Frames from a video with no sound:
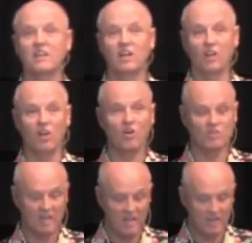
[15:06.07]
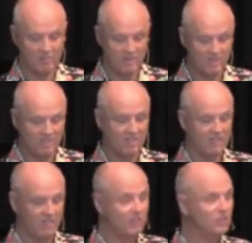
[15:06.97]
a long time
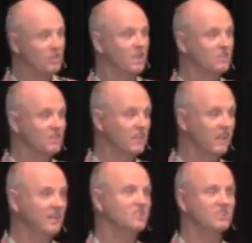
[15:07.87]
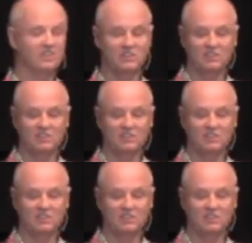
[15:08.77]
in just an instant.